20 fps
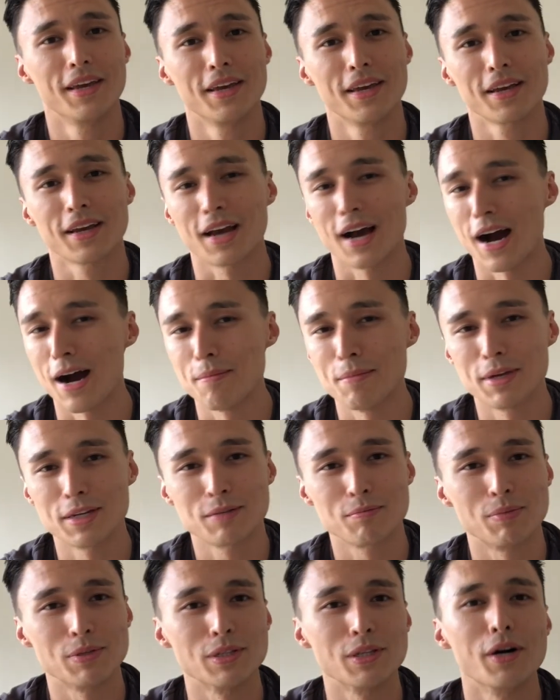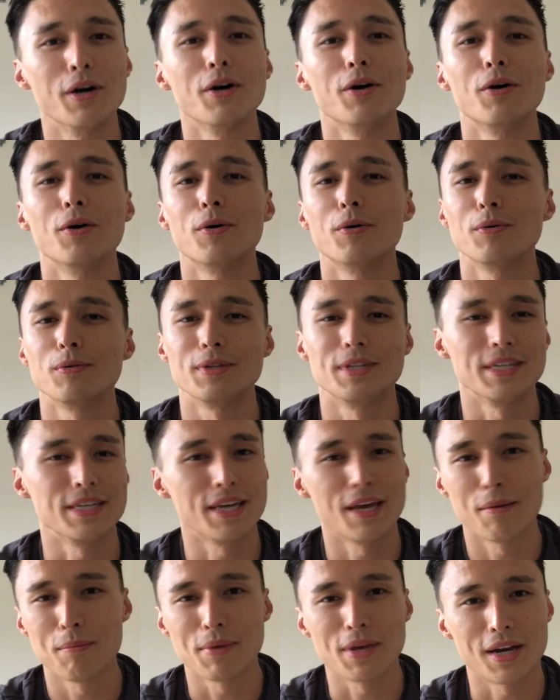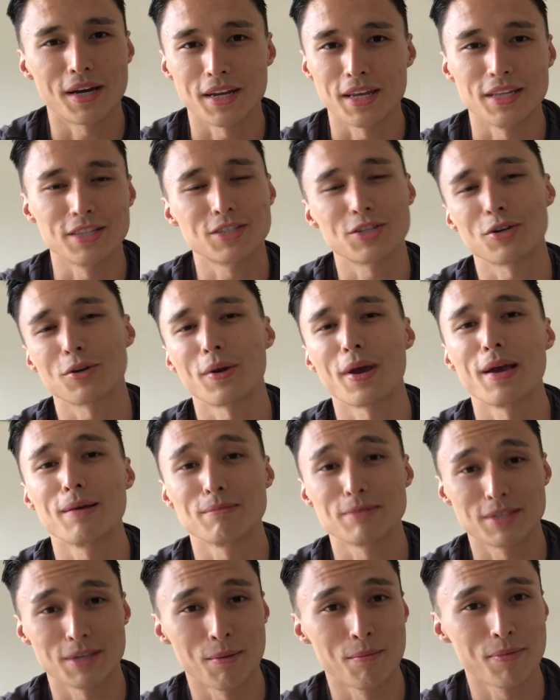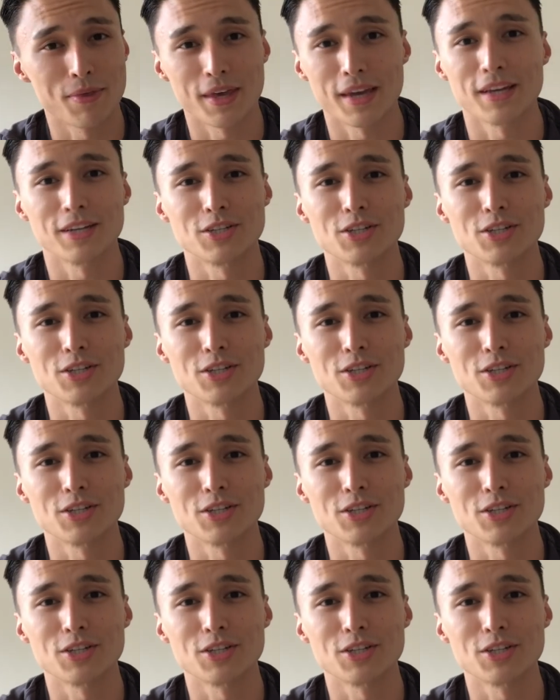Comment below, DM me on Instagram, something.